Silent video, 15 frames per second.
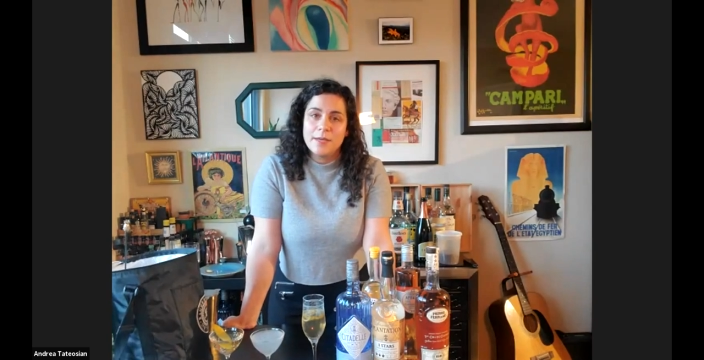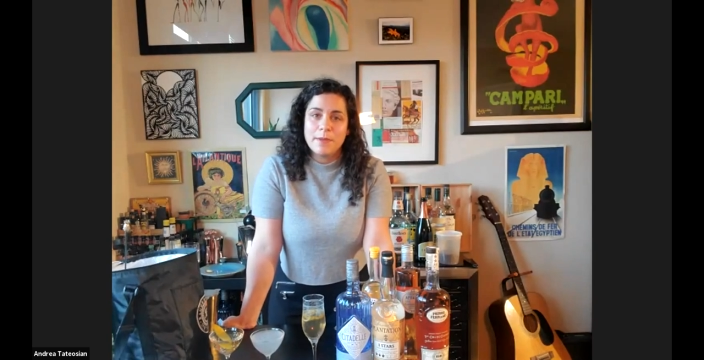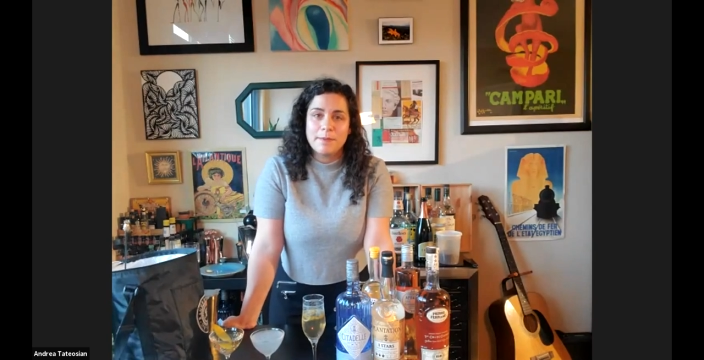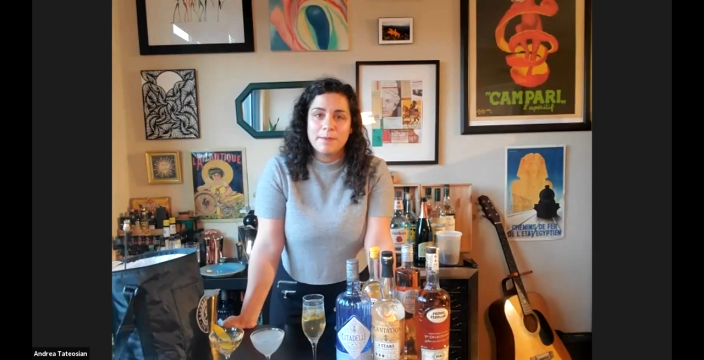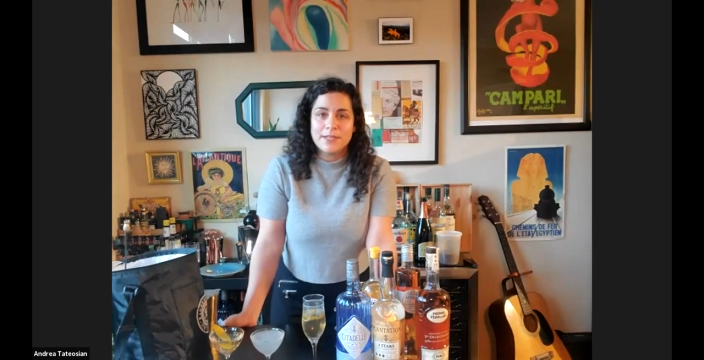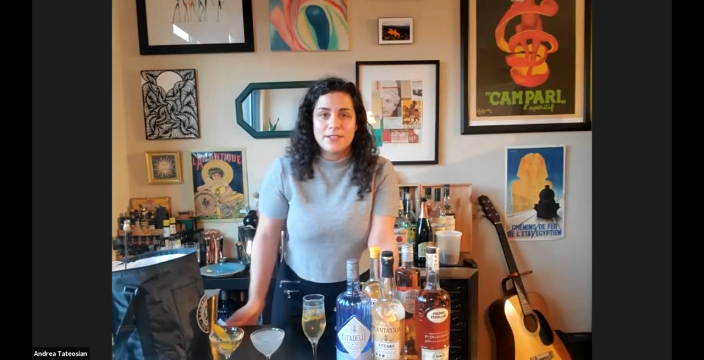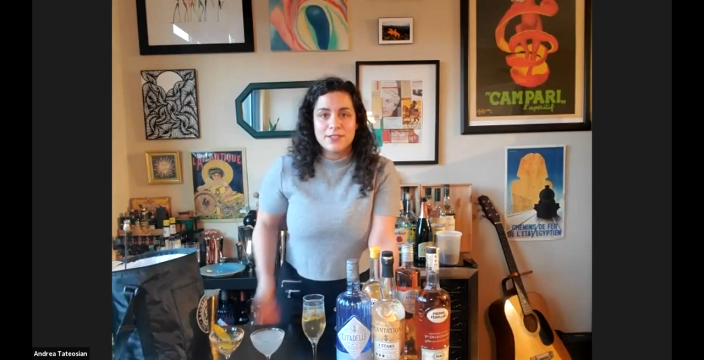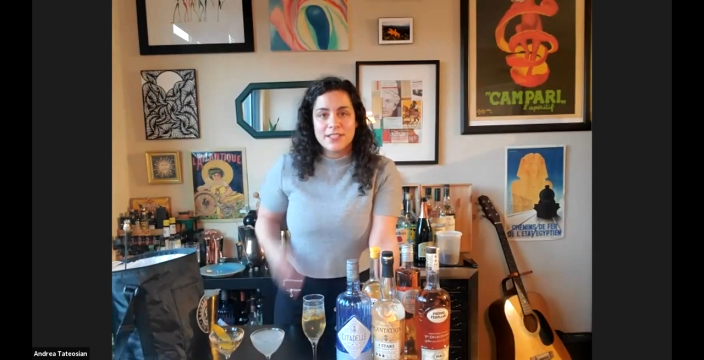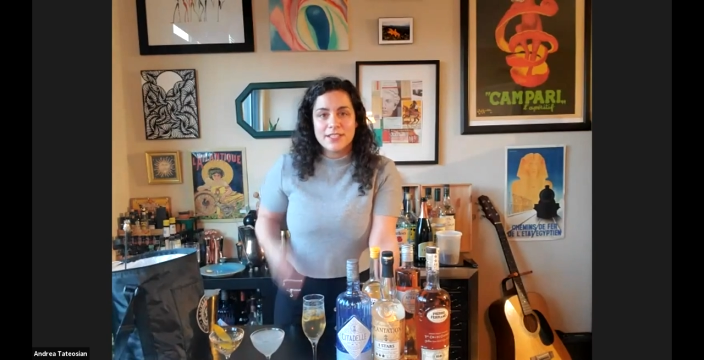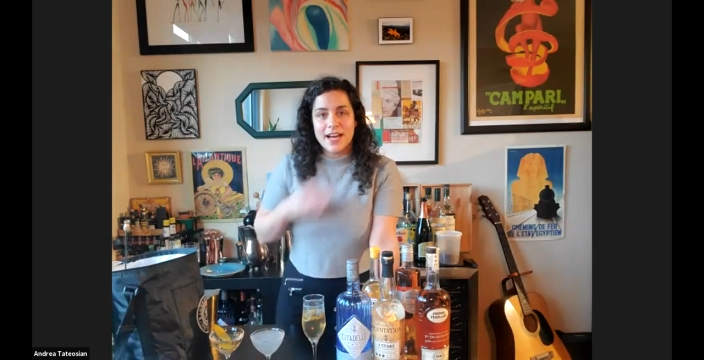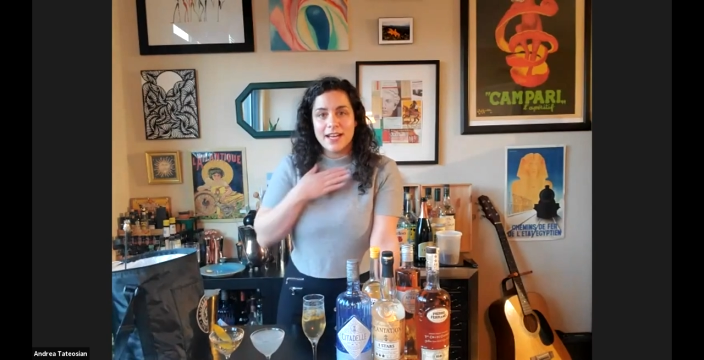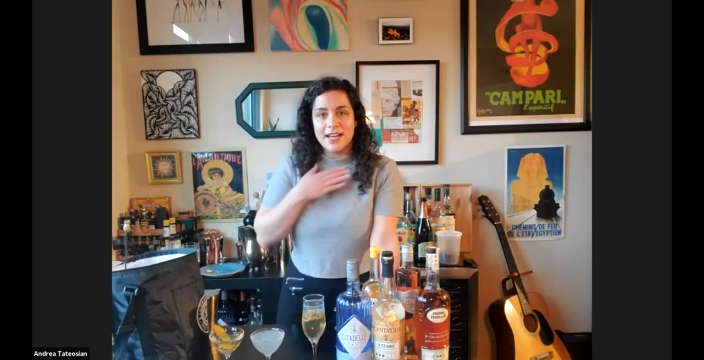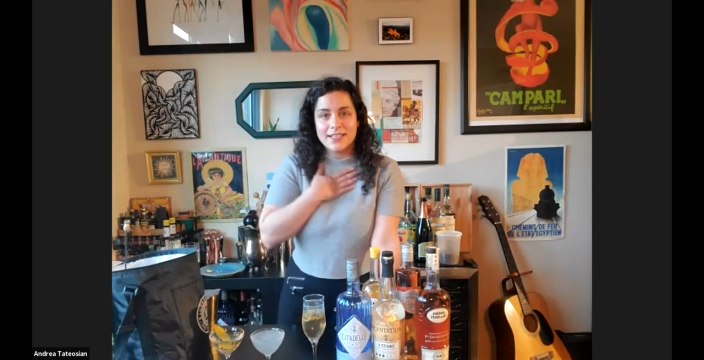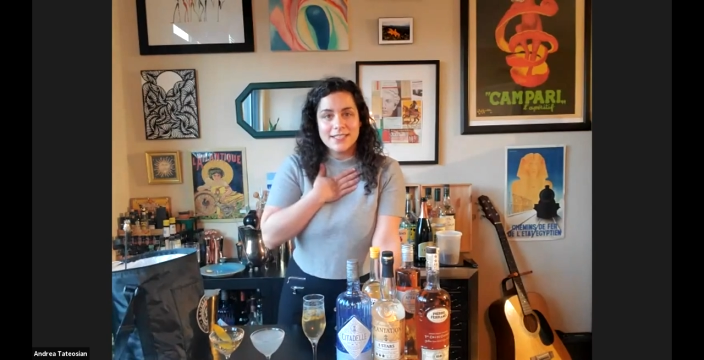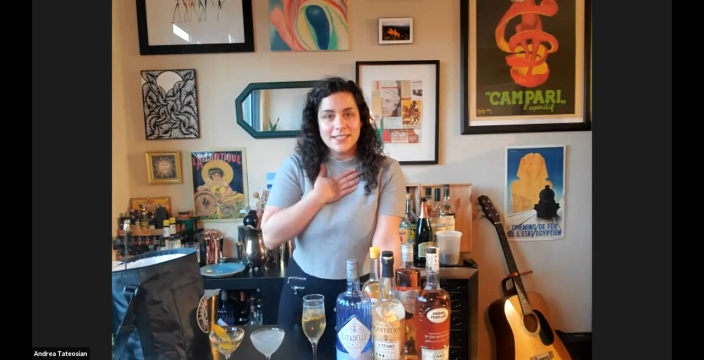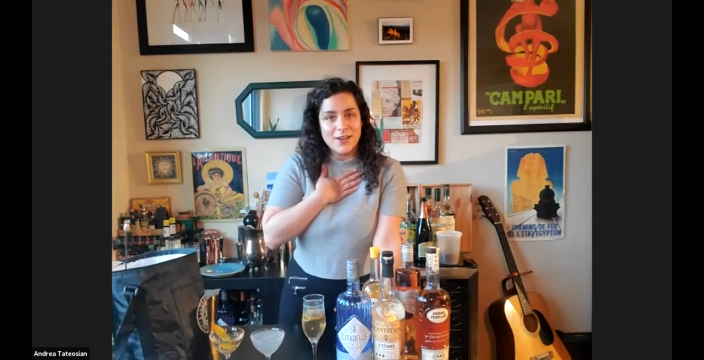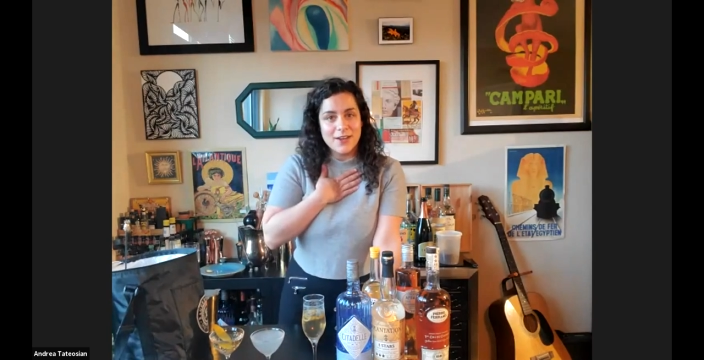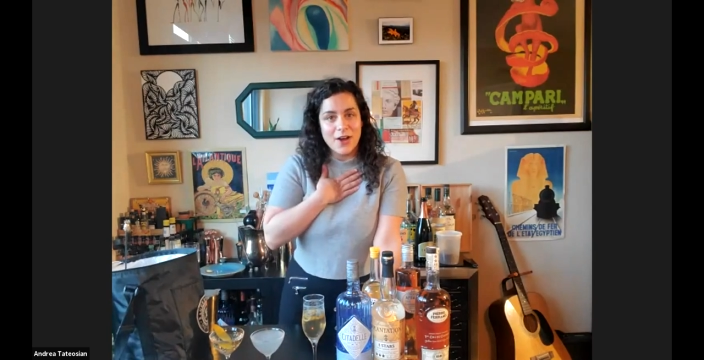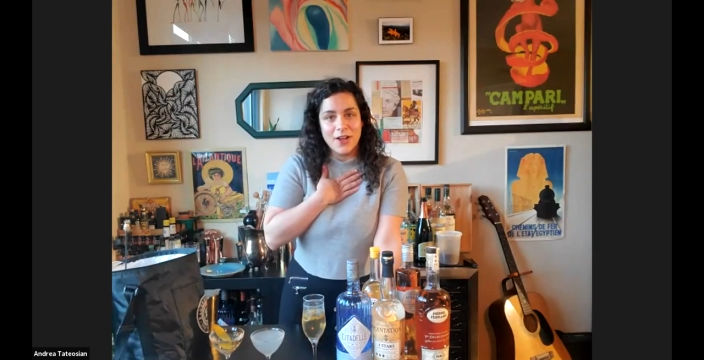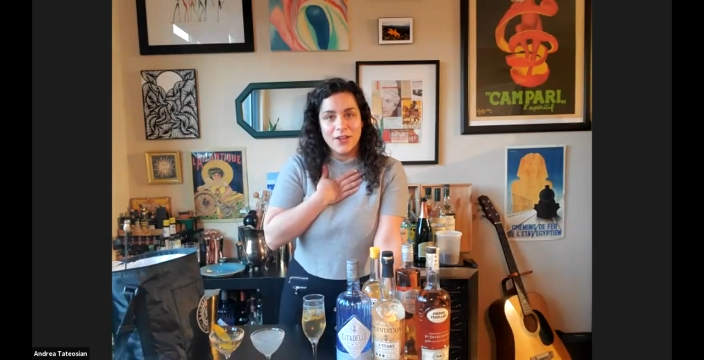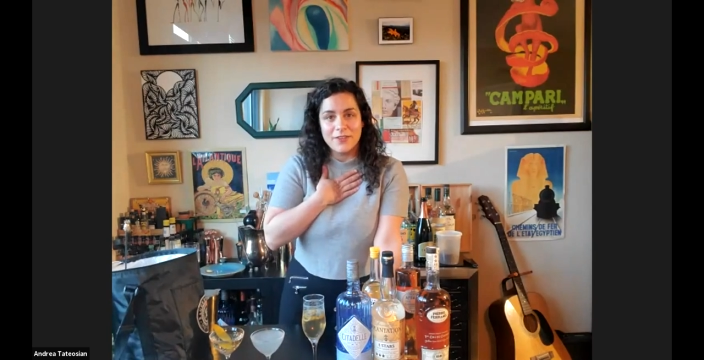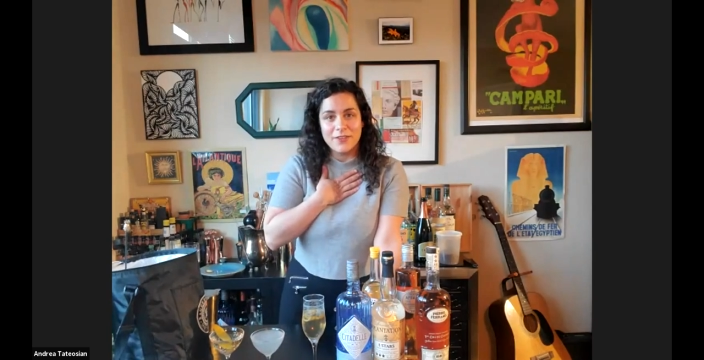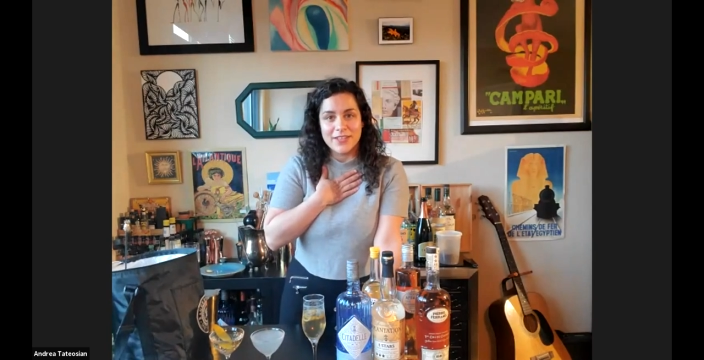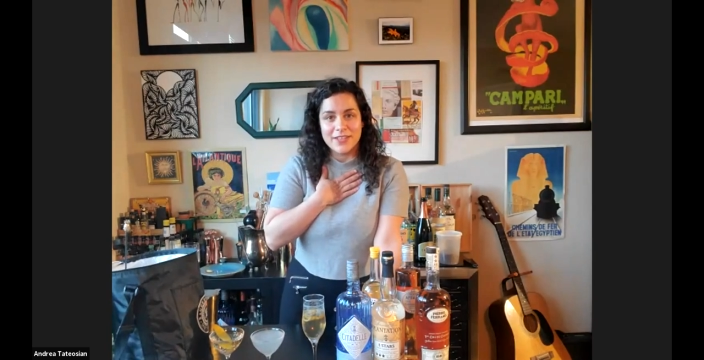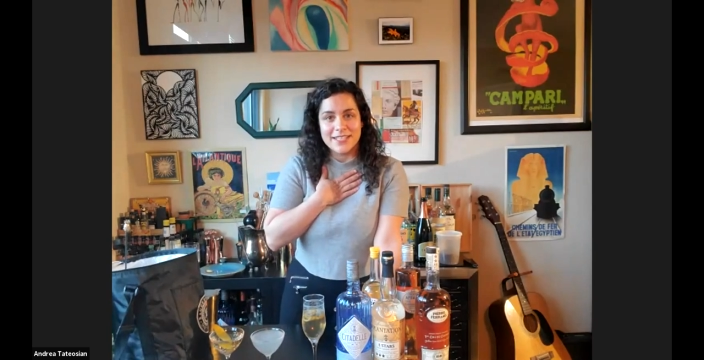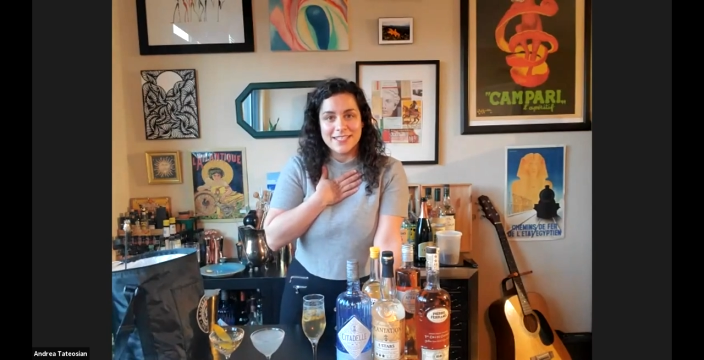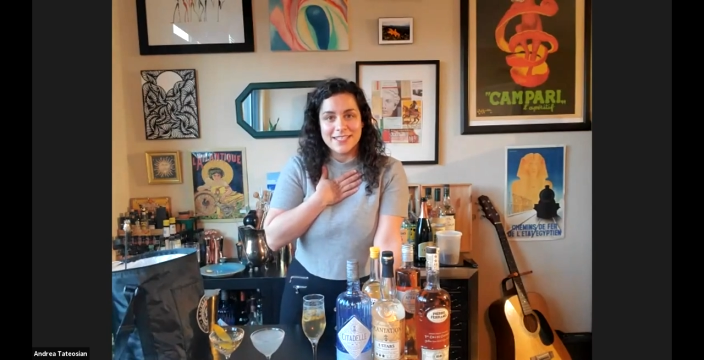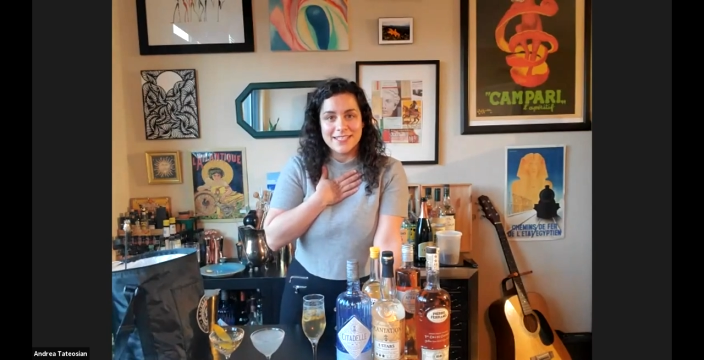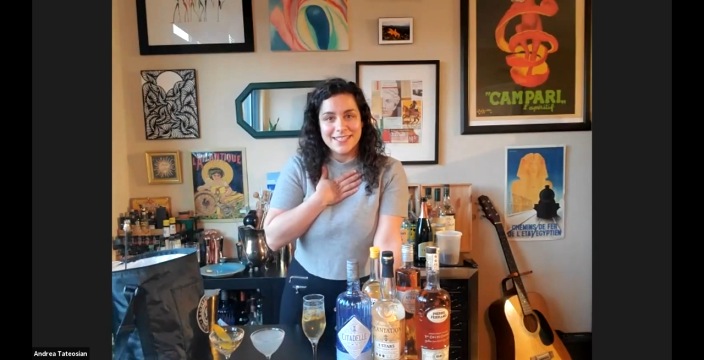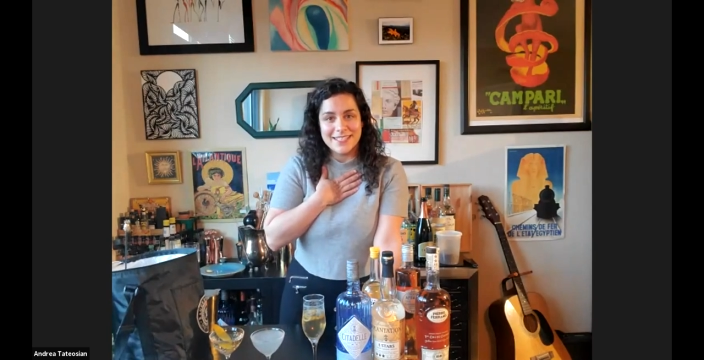maybe there's goddess in all of
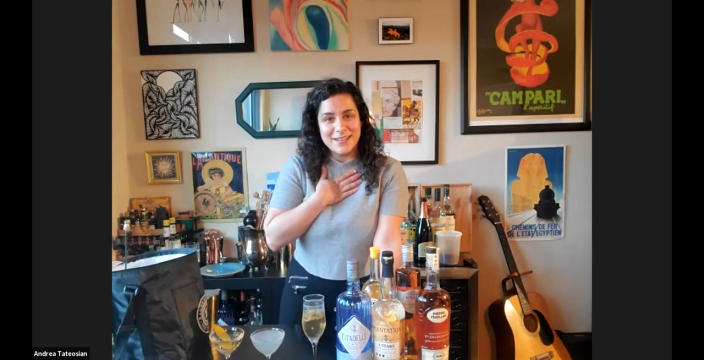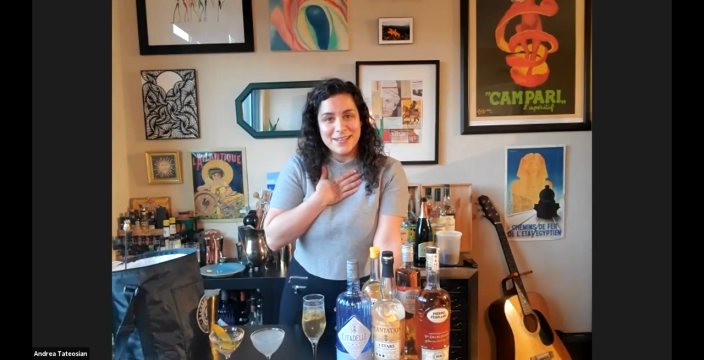us